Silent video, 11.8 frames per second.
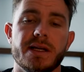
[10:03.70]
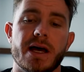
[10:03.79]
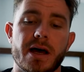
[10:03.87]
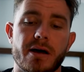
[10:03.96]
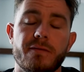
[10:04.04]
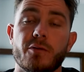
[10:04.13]

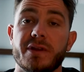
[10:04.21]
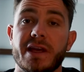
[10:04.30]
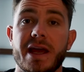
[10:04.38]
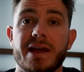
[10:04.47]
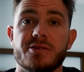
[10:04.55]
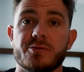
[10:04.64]
uh, for
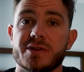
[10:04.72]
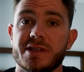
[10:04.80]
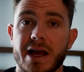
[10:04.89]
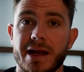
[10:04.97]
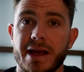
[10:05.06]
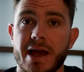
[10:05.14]
the A's were
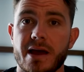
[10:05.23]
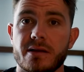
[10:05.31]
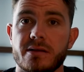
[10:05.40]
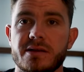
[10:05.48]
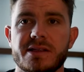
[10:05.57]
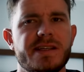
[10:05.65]
signing at.
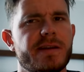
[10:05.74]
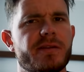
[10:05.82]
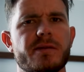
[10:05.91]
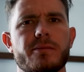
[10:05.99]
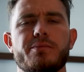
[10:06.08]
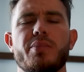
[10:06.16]
It's
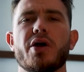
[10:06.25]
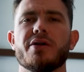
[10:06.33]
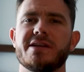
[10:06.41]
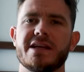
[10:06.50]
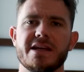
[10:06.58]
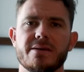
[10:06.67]
different per
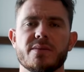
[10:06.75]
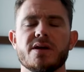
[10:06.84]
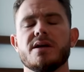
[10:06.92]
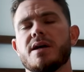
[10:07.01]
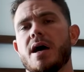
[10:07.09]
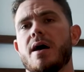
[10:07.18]
team,
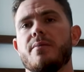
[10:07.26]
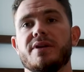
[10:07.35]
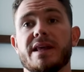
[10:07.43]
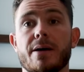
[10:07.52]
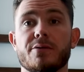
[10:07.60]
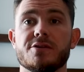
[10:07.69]
uh,
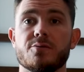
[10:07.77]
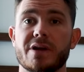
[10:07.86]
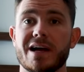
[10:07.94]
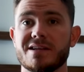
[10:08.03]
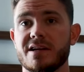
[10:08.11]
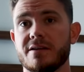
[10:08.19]
but that was
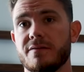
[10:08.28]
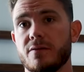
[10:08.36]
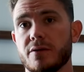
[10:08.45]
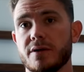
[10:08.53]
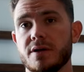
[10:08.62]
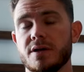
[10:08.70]
what I signed
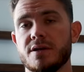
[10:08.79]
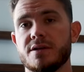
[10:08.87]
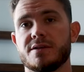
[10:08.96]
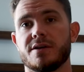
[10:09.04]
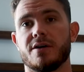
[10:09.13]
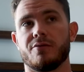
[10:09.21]
for.
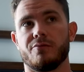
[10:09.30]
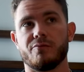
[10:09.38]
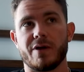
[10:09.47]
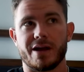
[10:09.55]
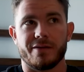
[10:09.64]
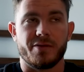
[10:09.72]
So
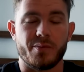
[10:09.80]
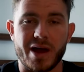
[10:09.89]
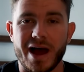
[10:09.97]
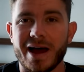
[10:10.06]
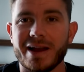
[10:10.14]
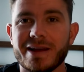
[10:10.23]
right off the
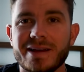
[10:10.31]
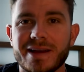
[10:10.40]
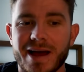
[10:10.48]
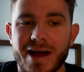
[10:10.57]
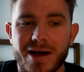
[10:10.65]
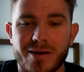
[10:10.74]
bat,
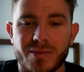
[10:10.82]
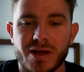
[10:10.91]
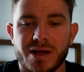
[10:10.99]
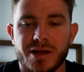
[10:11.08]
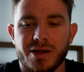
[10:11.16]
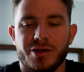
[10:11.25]
um,
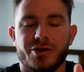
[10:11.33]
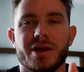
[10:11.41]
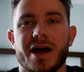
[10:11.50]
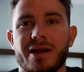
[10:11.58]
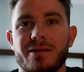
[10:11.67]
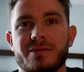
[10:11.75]

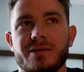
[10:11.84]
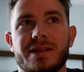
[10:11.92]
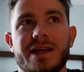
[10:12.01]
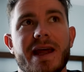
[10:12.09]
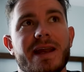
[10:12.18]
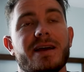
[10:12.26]
you're not
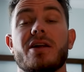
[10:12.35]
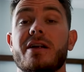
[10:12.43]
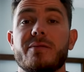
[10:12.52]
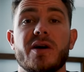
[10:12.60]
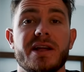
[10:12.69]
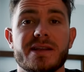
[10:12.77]
getting a lot
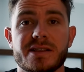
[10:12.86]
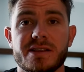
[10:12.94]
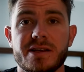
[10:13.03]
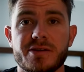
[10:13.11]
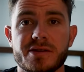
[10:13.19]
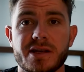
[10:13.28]
of money as a
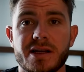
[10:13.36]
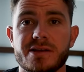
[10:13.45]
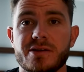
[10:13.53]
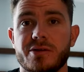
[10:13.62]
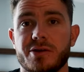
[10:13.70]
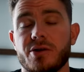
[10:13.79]
senior sign.
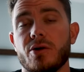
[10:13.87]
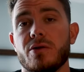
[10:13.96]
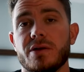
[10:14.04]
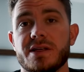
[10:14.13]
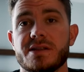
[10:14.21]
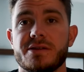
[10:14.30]
So your
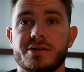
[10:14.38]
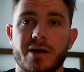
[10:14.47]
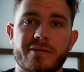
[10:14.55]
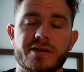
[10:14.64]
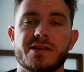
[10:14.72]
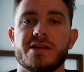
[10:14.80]
goal is to
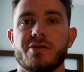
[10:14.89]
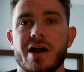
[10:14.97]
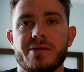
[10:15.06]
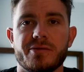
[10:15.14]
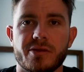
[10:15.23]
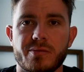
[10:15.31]
obviously
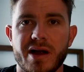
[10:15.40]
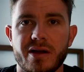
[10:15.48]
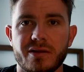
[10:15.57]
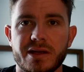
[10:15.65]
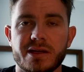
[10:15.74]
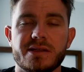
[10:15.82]
grind through the minor
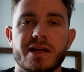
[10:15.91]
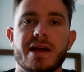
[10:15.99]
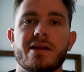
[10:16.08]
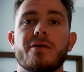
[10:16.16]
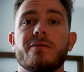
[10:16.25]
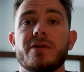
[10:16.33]
leagues
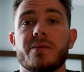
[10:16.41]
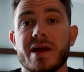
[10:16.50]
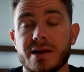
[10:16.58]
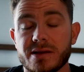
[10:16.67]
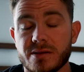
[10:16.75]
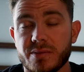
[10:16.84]
and hopefully
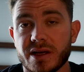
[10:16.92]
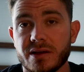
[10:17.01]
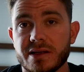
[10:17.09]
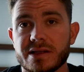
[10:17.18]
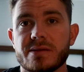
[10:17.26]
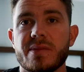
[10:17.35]
make it to the big
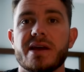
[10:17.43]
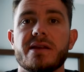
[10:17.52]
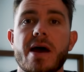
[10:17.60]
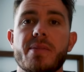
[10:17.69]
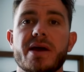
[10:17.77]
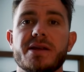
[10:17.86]
leagues and make that